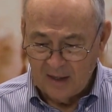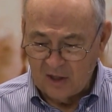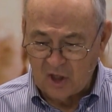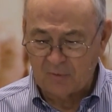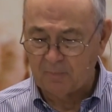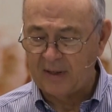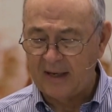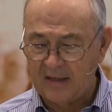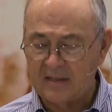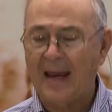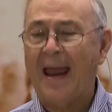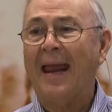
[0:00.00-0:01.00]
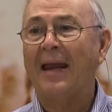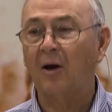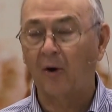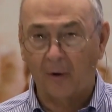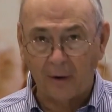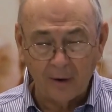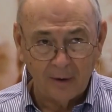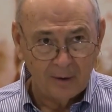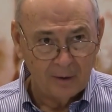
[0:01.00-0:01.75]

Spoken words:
display his anger,